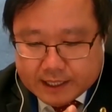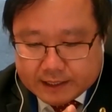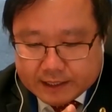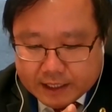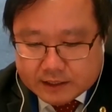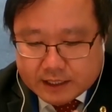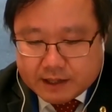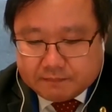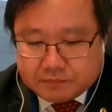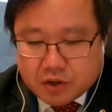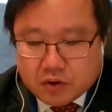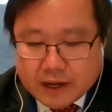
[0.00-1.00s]
this
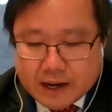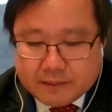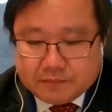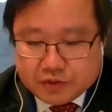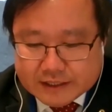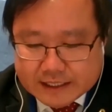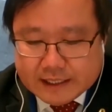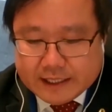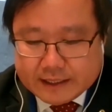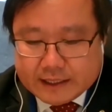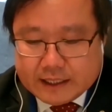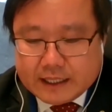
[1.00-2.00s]
program,
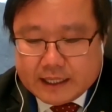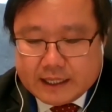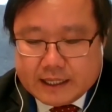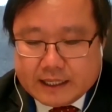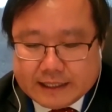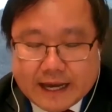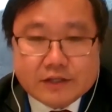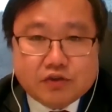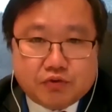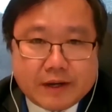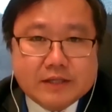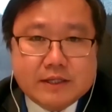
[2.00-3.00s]
Resilient
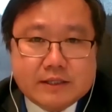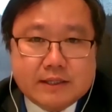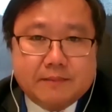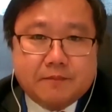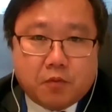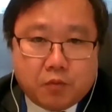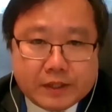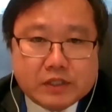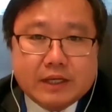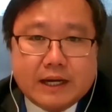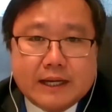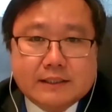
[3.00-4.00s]
Against Racism,
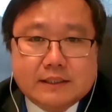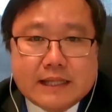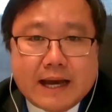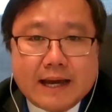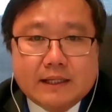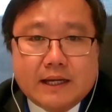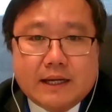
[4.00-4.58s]
which start